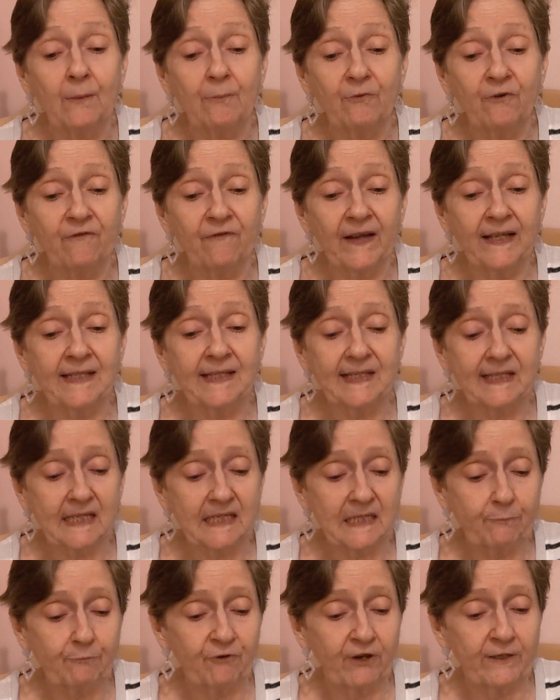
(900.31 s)
prevents the
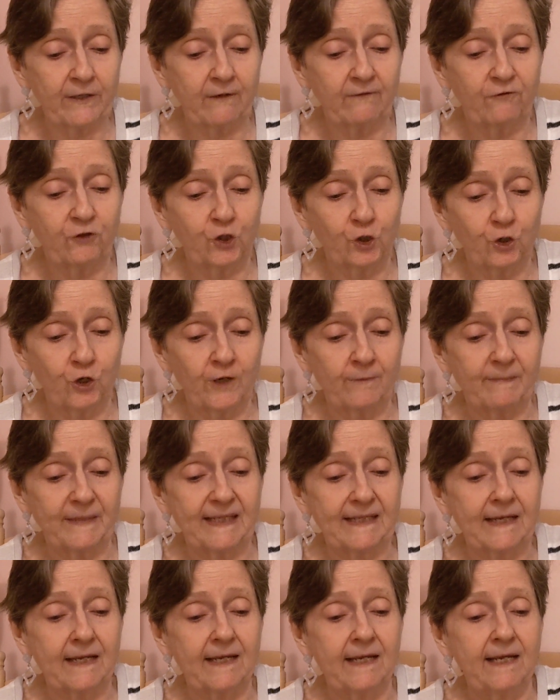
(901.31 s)
spread of
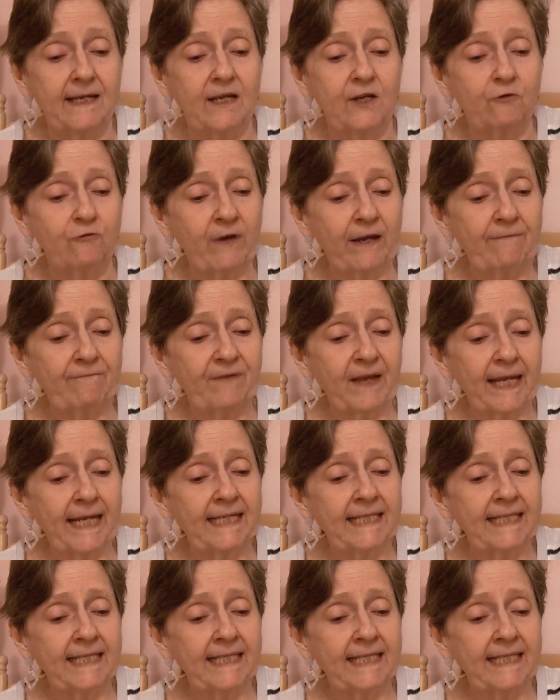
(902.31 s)
germs great for